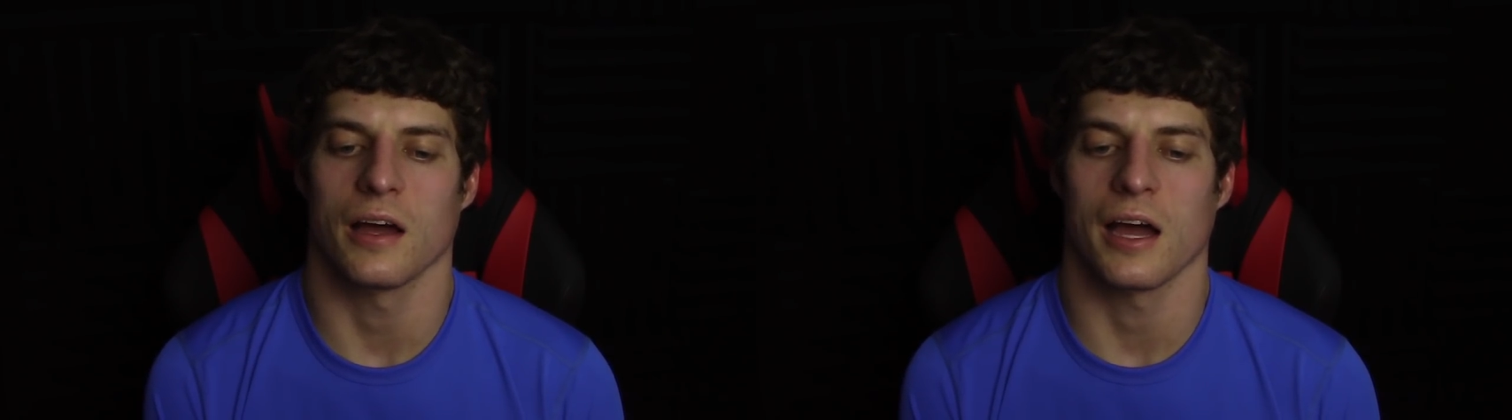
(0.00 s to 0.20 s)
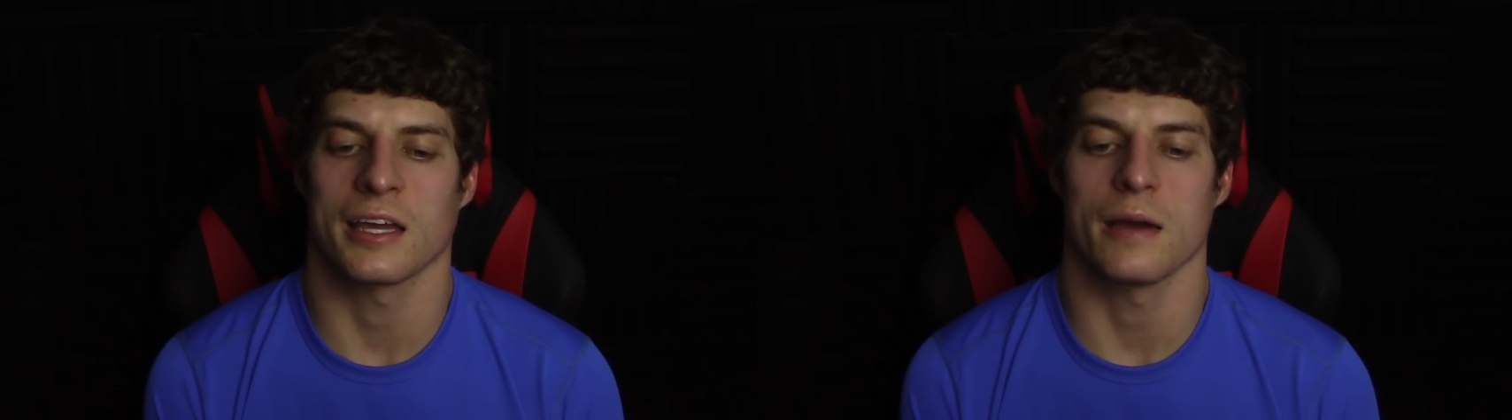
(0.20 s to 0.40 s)

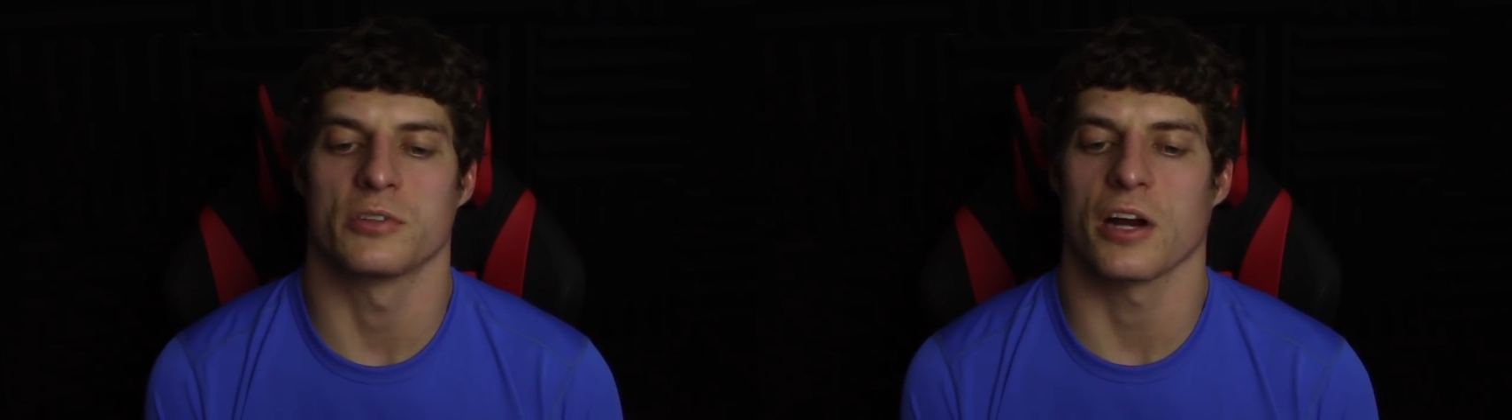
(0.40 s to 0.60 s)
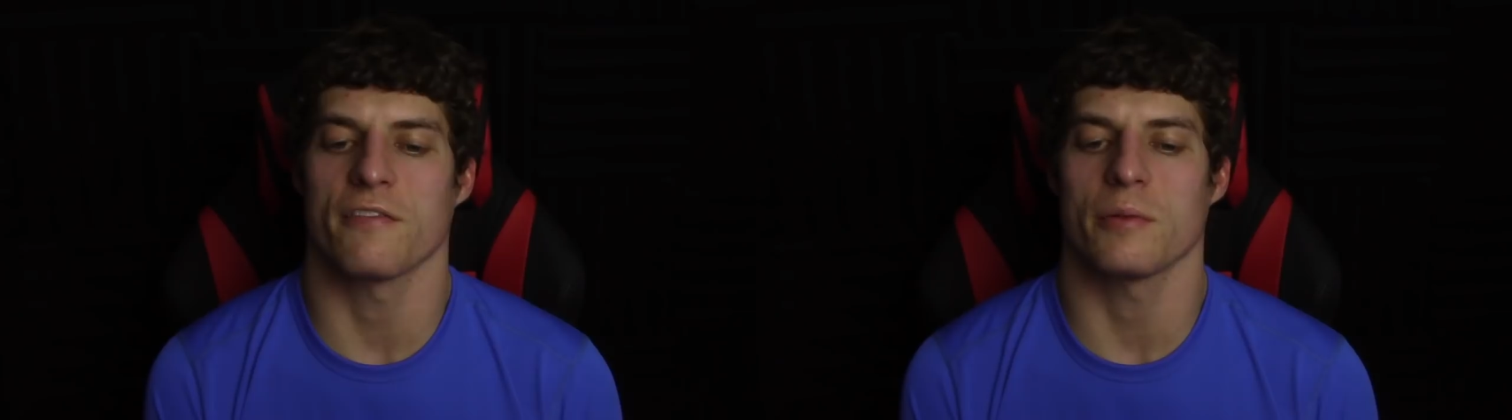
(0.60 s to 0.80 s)
I kept
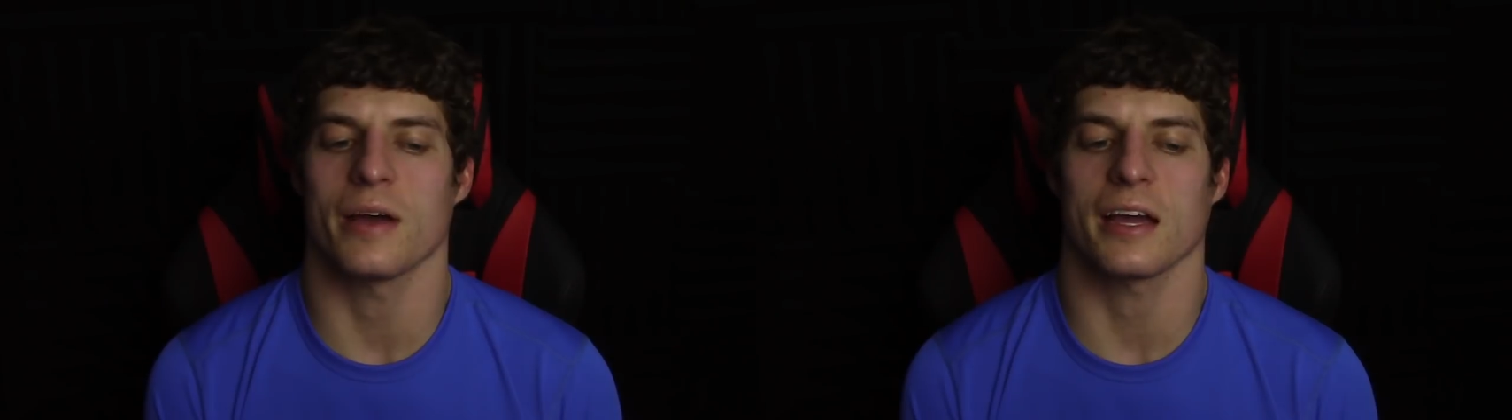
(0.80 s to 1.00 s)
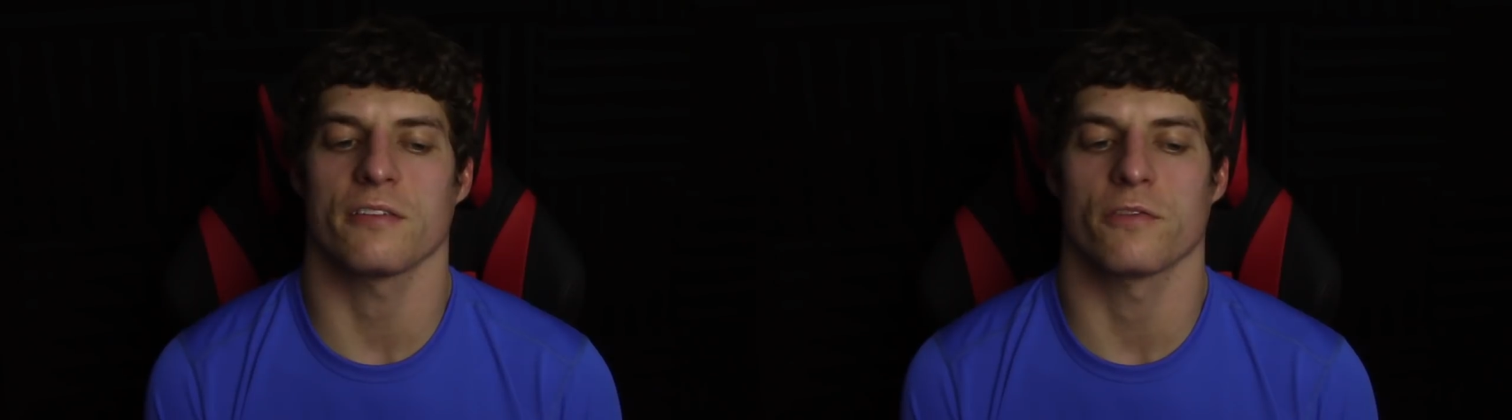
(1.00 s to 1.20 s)
driving
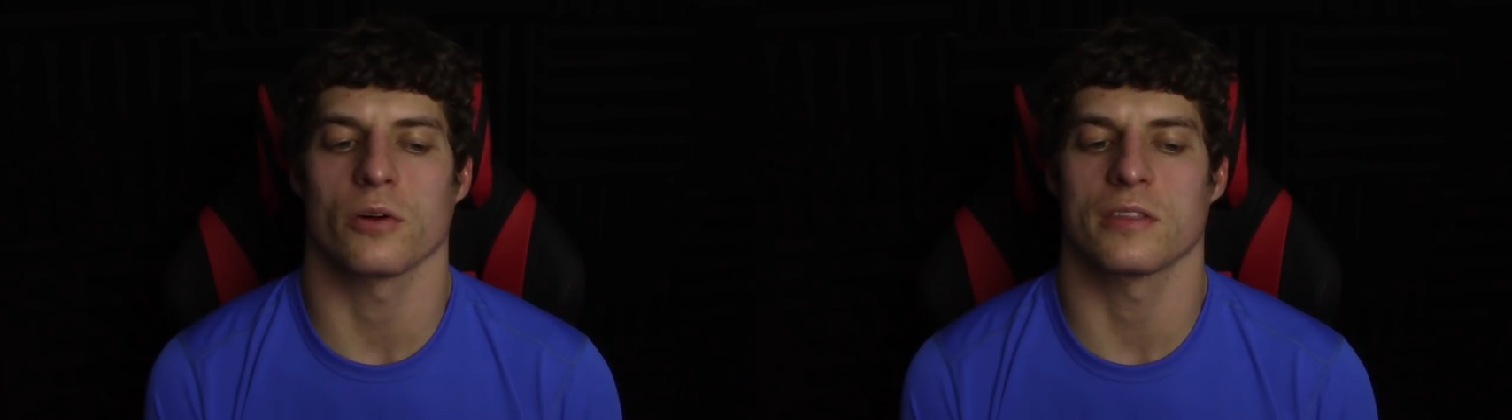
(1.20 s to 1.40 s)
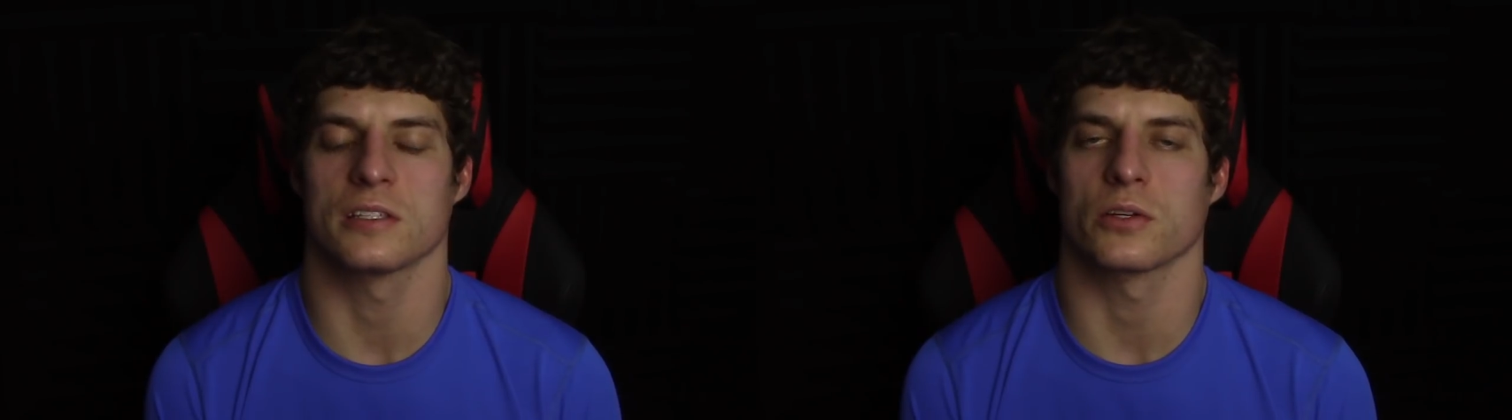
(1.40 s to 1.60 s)
back and
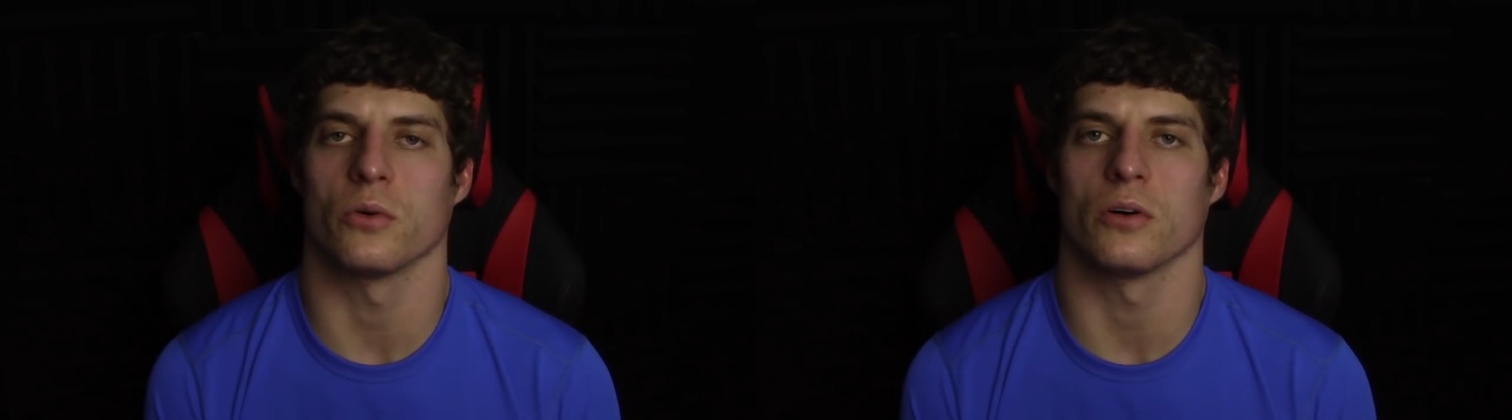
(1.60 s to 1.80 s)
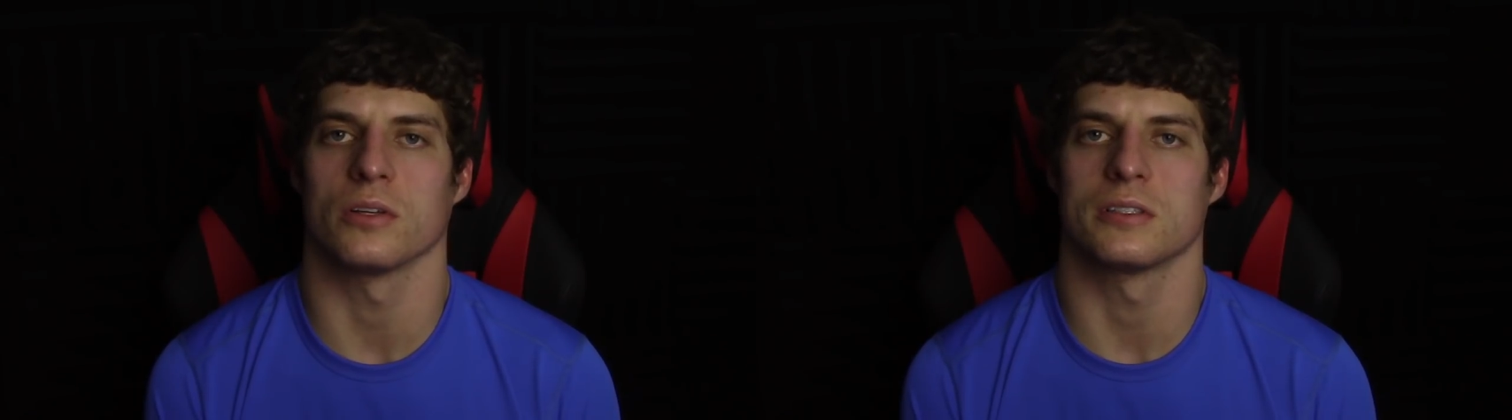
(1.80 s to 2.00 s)
forth to
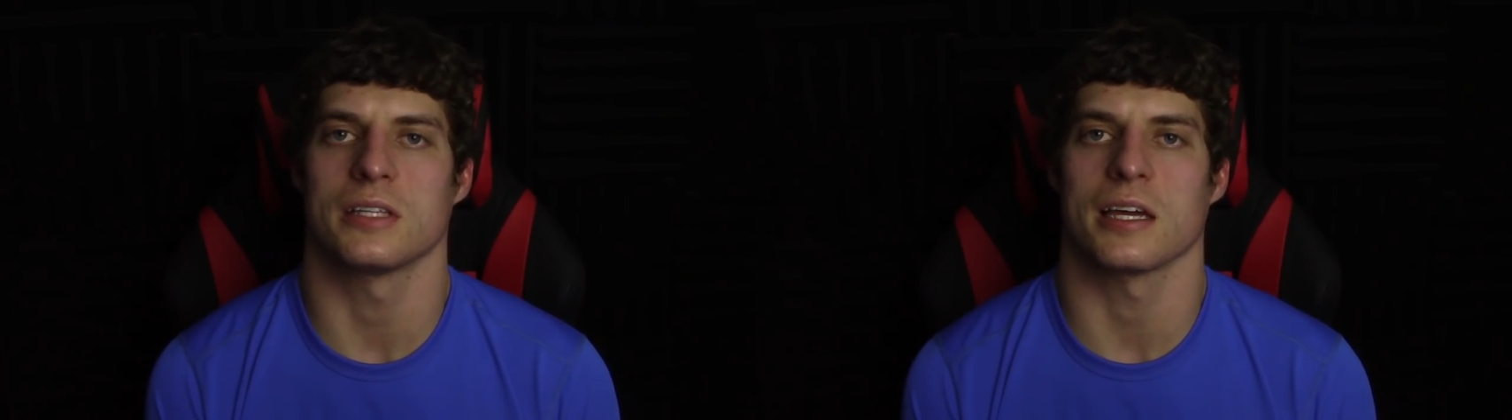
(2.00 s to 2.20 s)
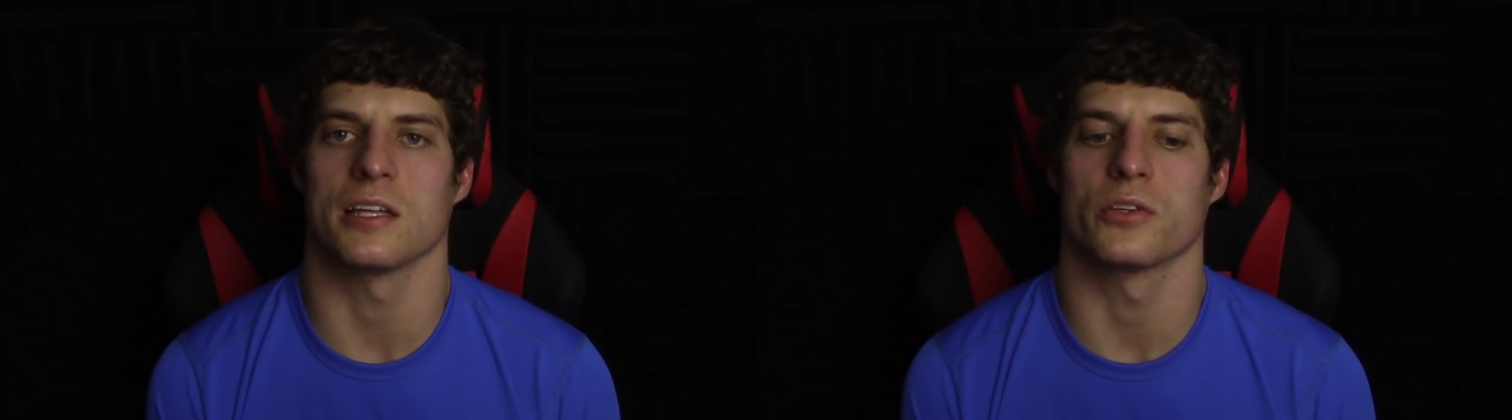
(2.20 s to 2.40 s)
school, taking